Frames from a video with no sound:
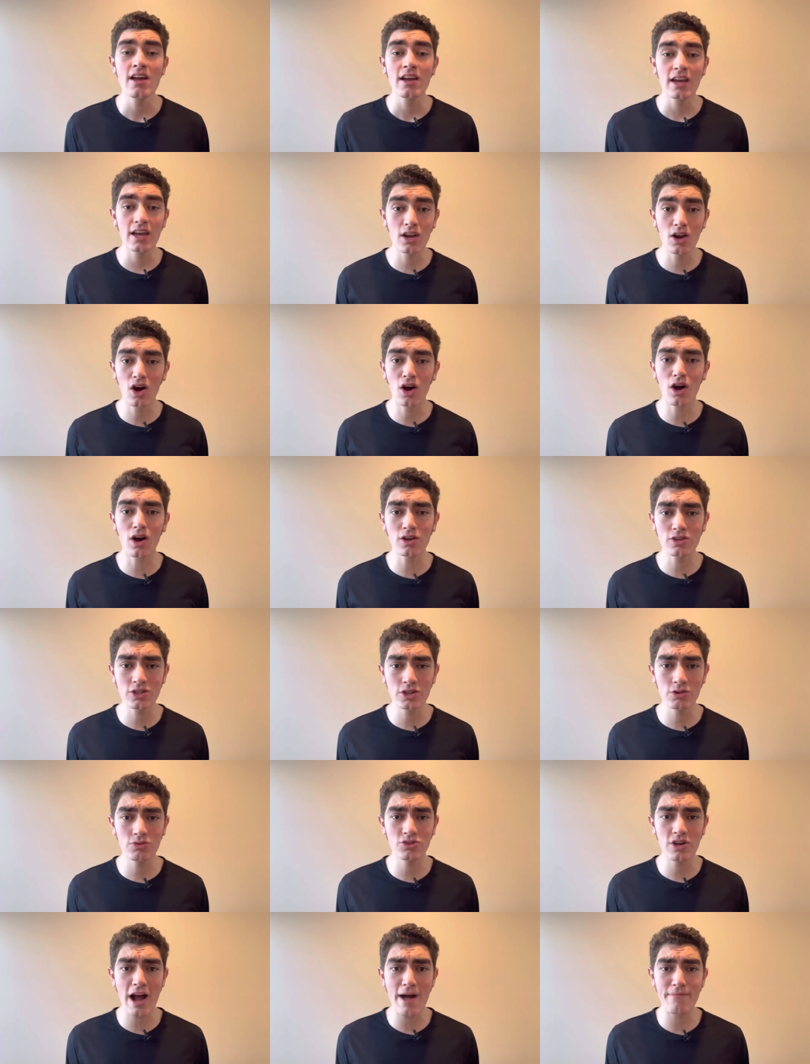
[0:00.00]
can
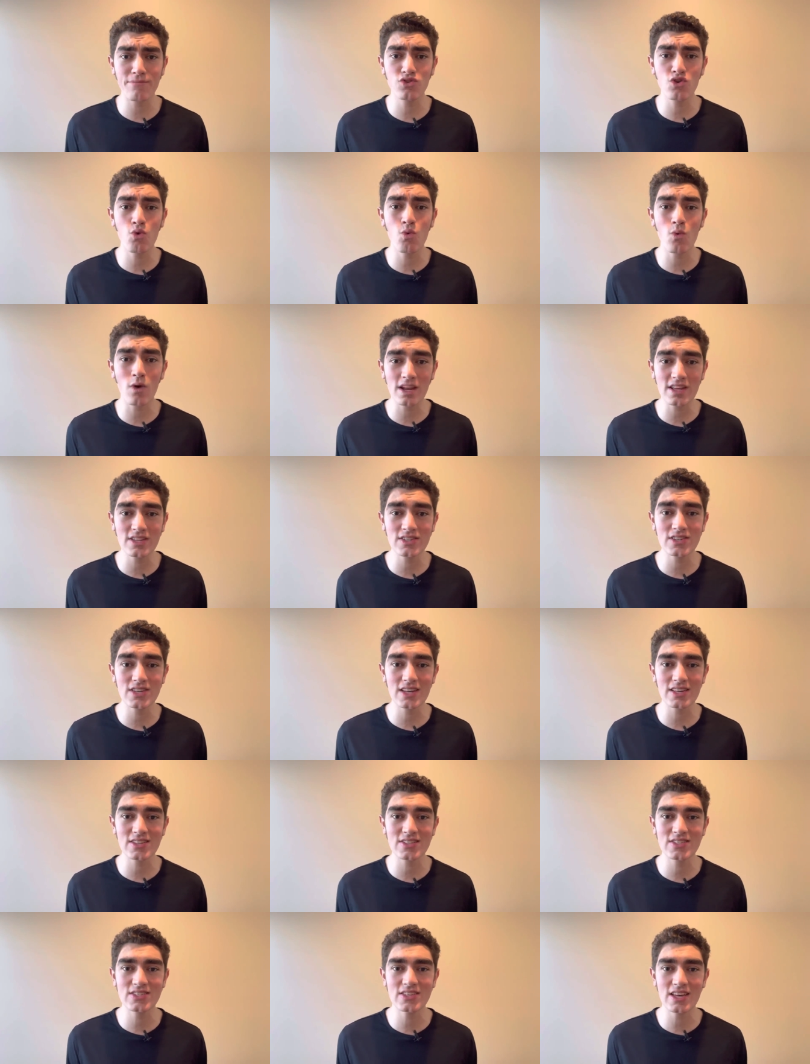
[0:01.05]
also drop
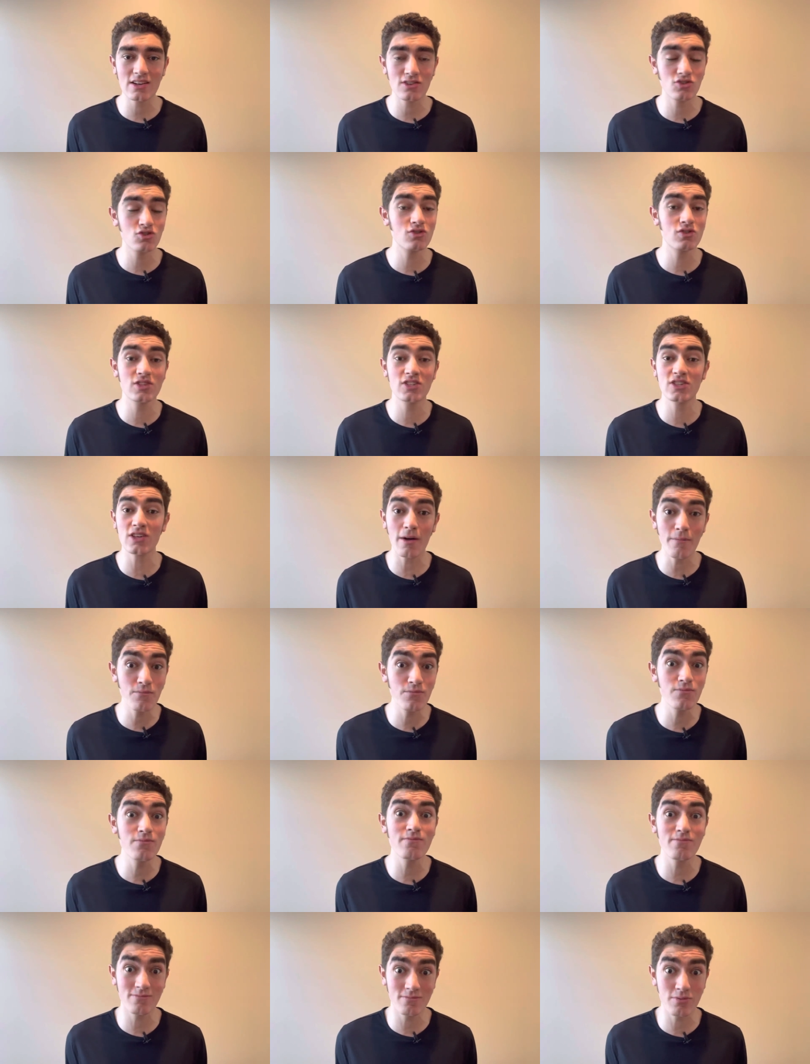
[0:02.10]
26 sub
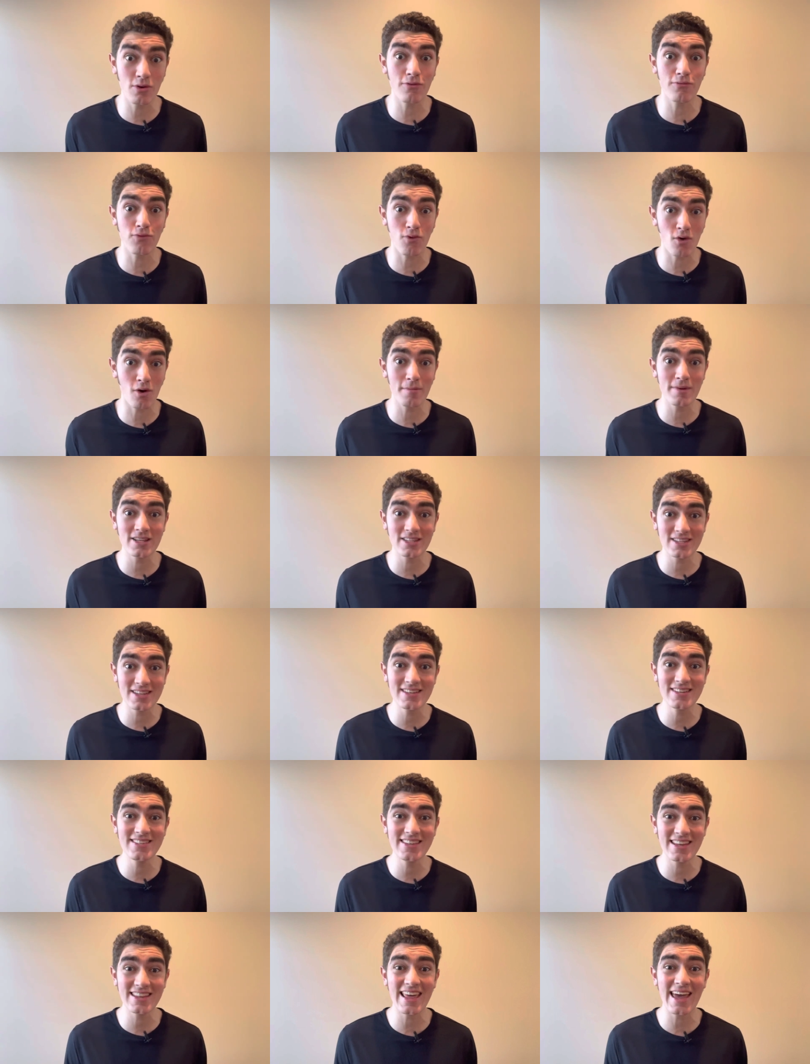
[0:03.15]

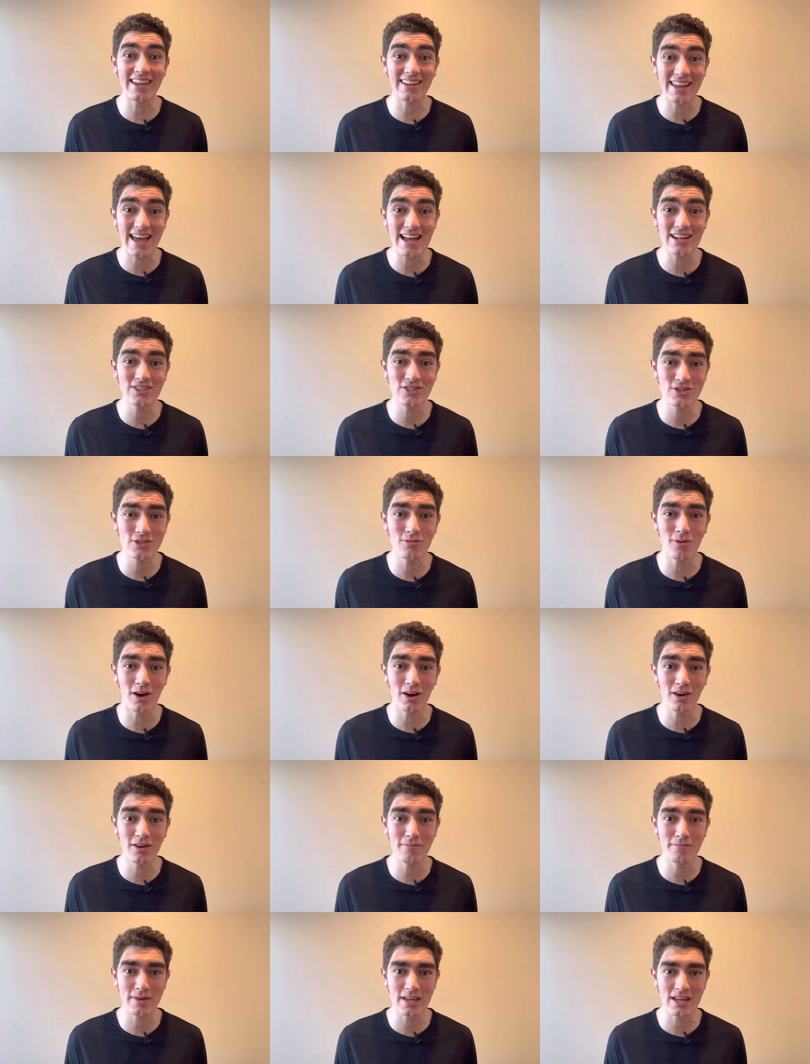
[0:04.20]
performances in that last
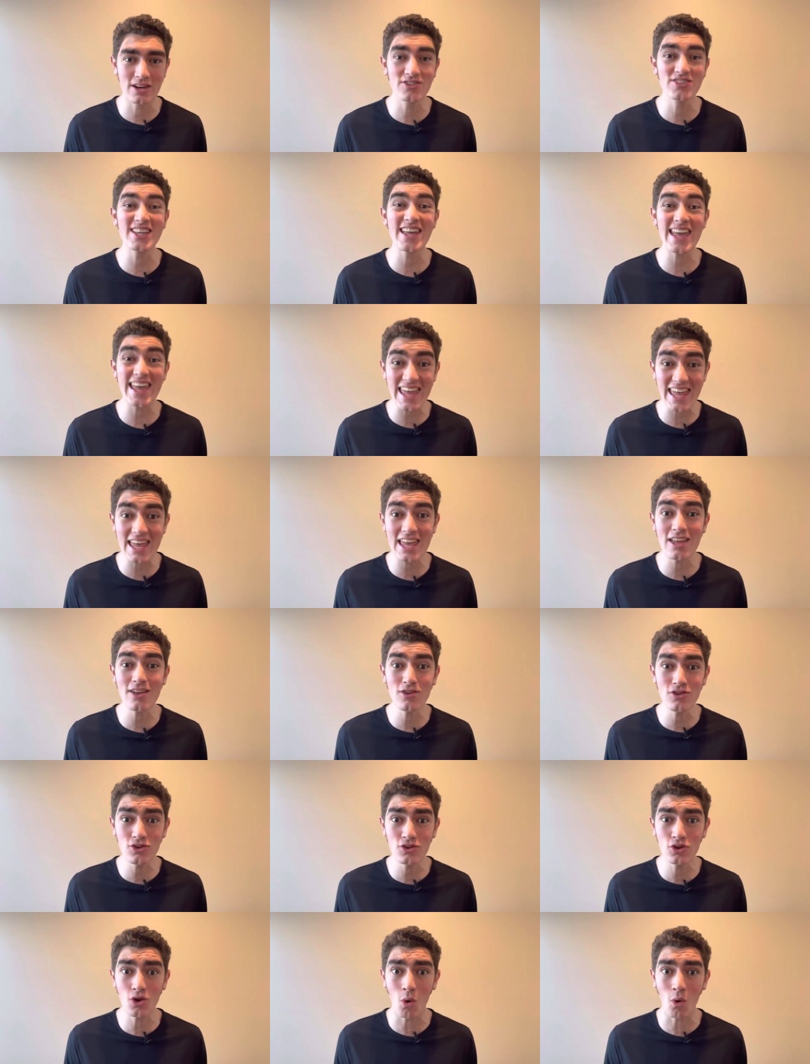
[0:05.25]
200 meters
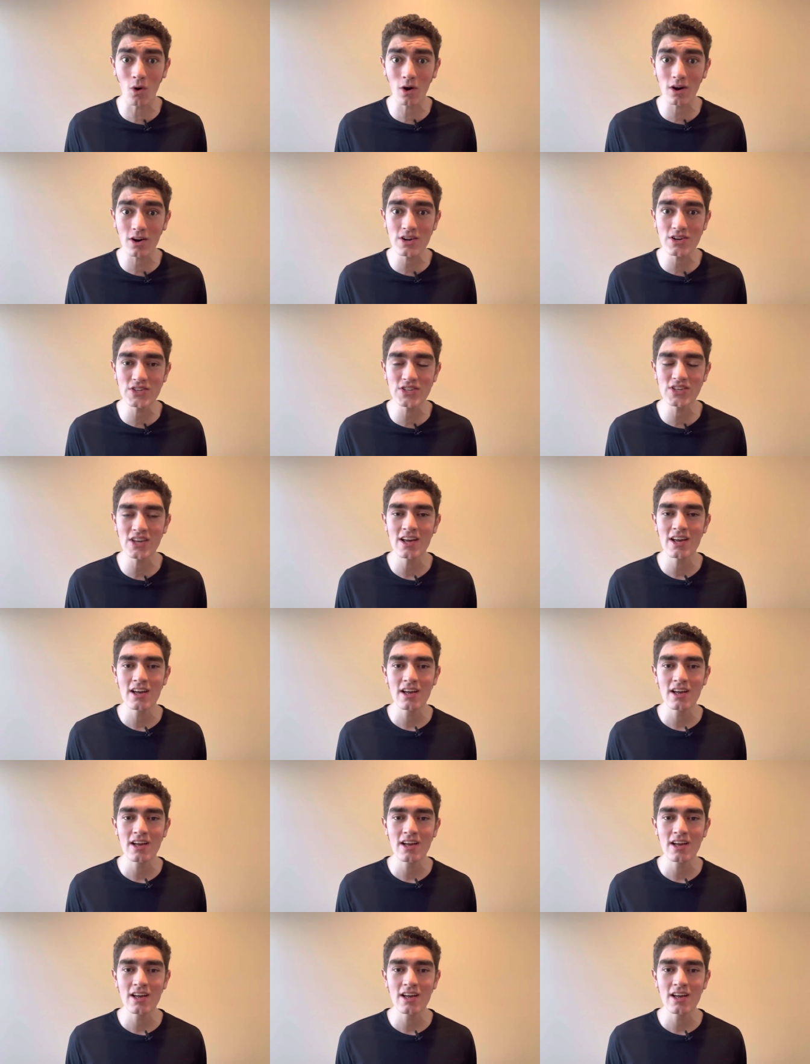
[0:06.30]
indoors